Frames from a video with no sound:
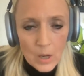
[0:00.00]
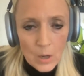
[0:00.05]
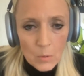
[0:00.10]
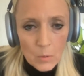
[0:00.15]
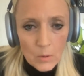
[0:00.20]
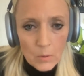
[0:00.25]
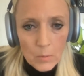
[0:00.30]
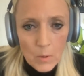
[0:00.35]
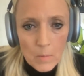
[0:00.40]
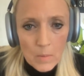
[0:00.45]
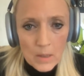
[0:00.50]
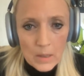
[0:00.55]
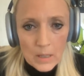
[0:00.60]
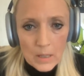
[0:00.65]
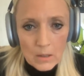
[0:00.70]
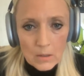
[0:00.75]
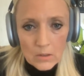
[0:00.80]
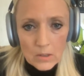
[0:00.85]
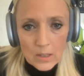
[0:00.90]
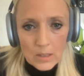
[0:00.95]
With women
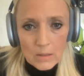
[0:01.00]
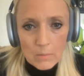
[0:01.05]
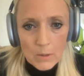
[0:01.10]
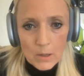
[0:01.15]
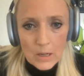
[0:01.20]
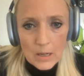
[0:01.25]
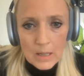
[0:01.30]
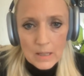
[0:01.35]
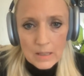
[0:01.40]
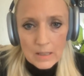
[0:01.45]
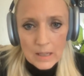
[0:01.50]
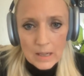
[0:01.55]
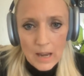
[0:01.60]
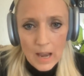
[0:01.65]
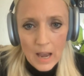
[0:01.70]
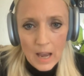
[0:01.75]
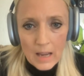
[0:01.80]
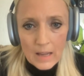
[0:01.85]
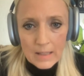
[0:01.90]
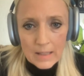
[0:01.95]
leaders experiencing
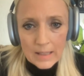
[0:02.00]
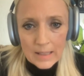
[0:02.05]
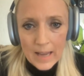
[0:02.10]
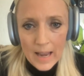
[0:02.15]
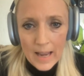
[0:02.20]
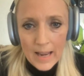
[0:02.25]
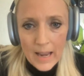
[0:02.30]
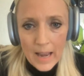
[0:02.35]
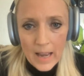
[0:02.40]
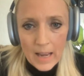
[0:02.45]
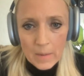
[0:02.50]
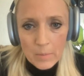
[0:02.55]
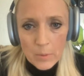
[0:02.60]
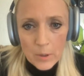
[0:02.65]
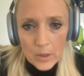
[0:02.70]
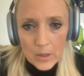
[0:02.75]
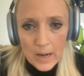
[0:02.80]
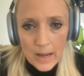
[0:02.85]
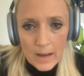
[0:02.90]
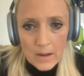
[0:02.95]
sky high
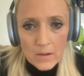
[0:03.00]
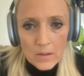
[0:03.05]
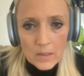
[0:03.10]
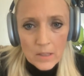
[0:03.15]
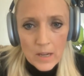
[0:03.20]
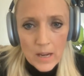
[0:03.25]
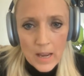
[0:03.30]
burnout